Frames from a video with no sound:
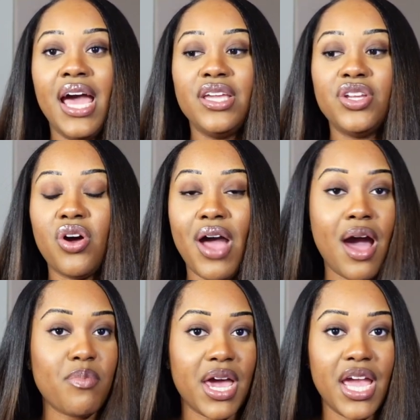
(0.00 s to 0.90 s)
you know,
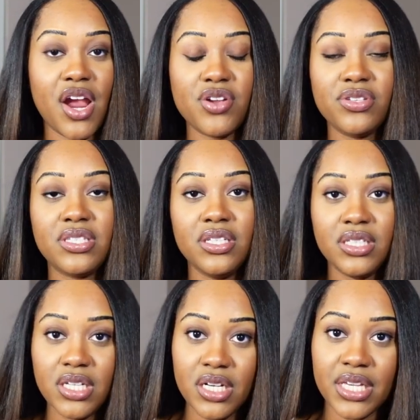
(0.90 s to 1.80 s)
how my hair used to
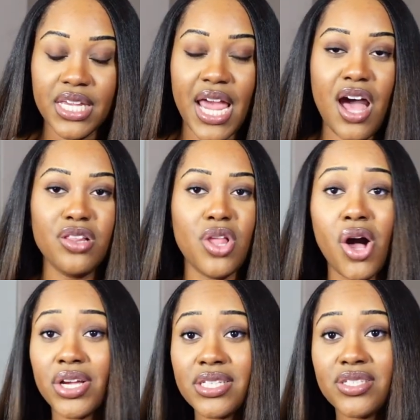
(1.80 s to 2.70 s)
look and how
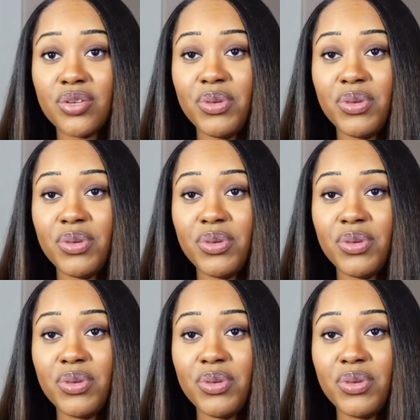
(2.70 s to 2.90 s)
long it took